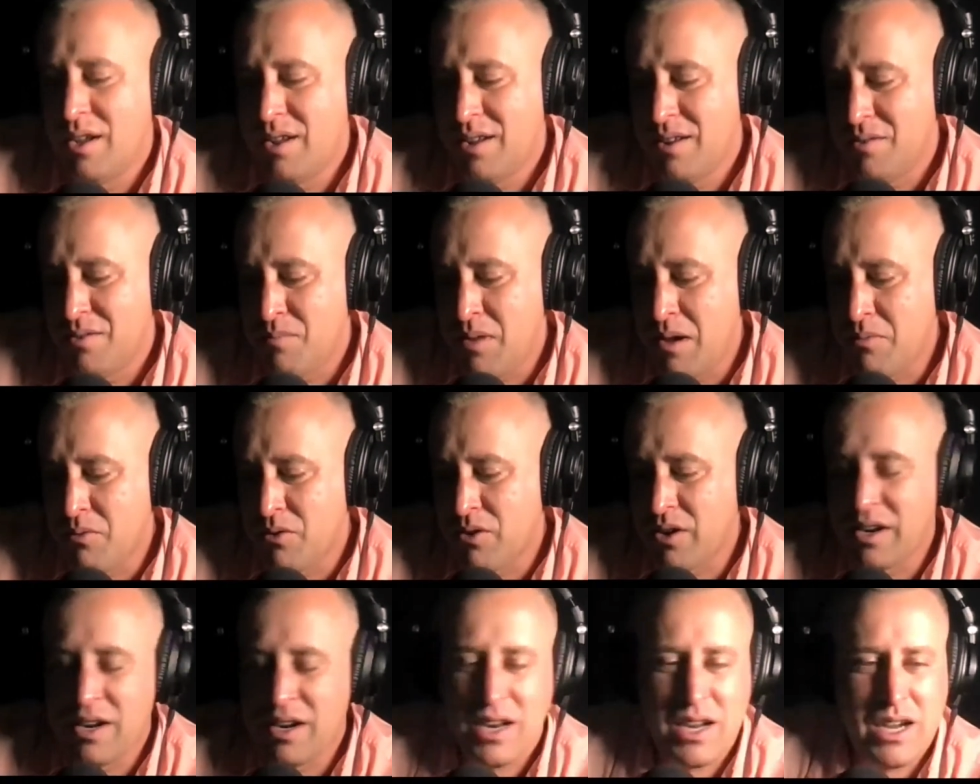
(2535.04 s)
People
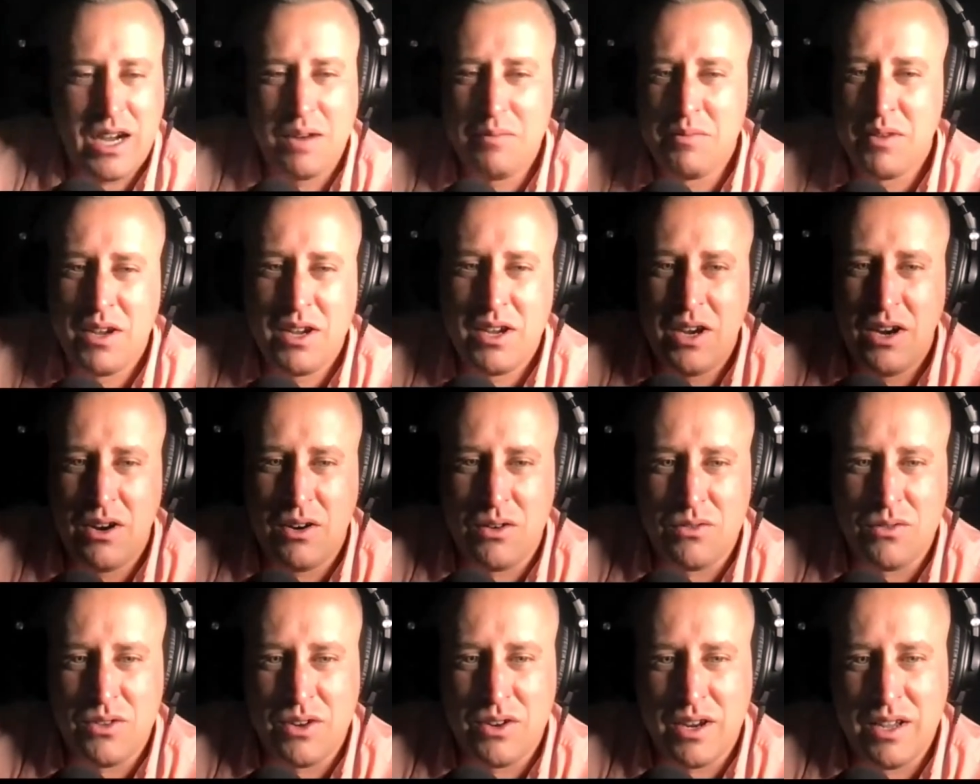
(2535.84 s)
are going to come and
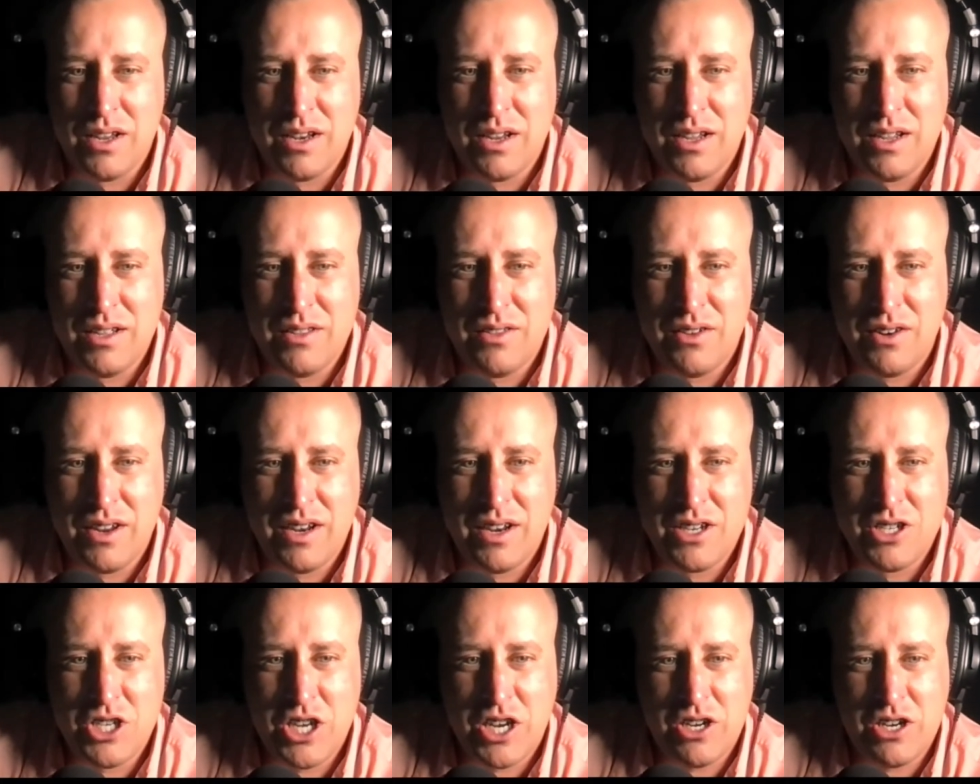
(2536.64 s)
go. They're going
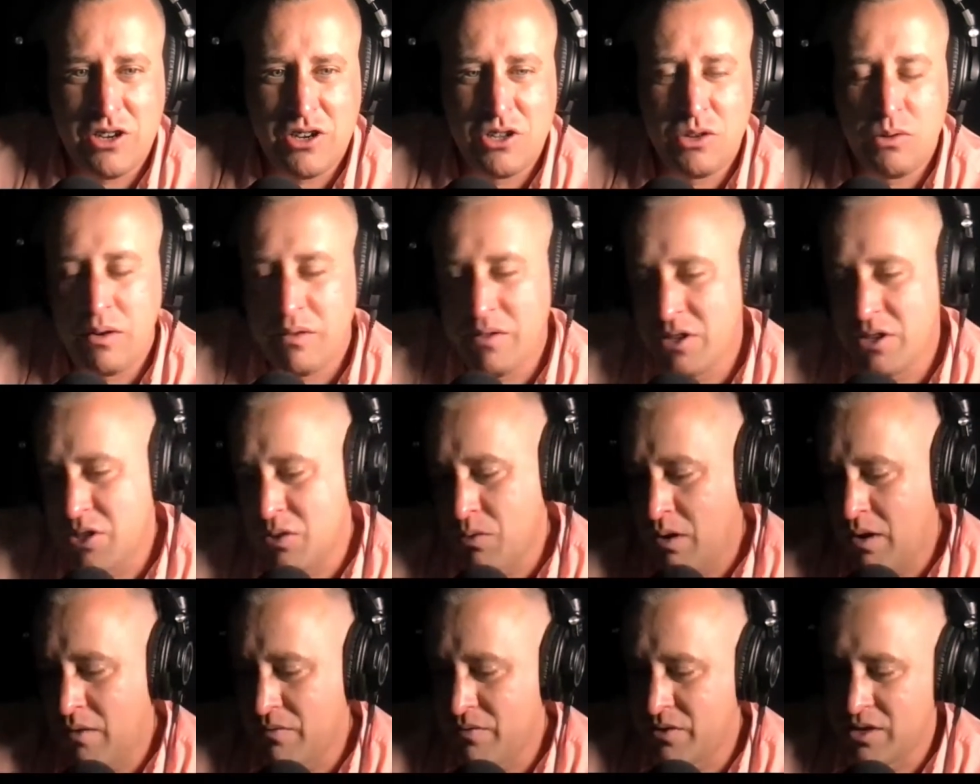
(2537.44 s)
to check on you every
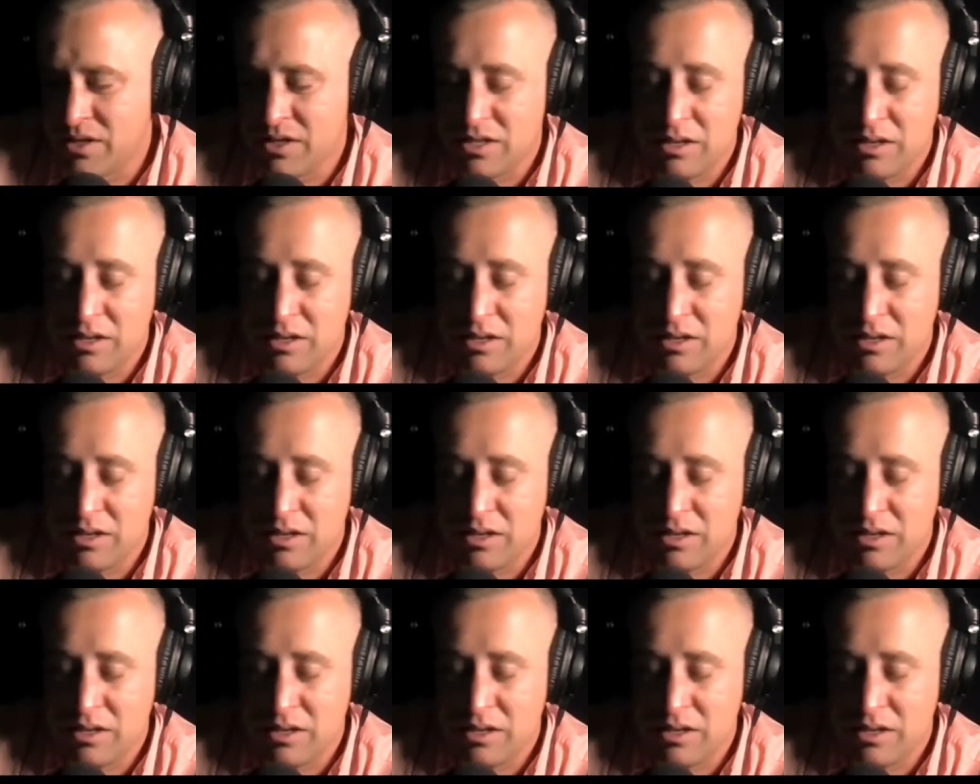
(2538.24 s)
so often.